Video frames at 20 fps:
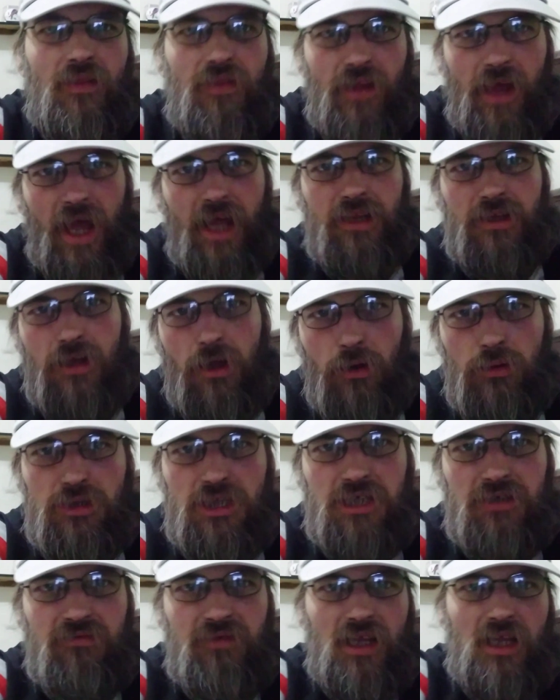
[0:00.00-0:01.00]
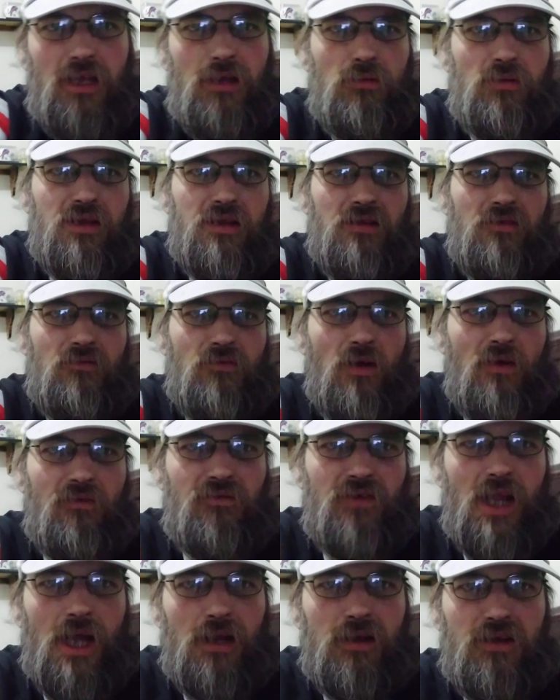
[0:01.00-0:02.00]
the head coach of the Houston
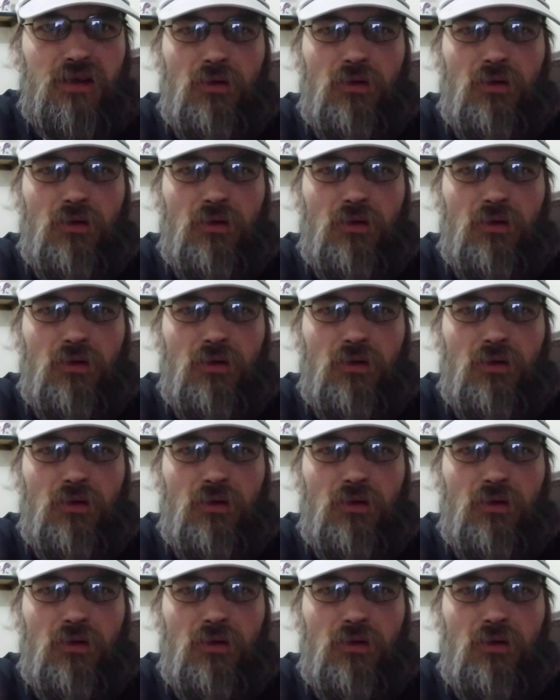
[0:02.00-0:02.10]
Roughnecks.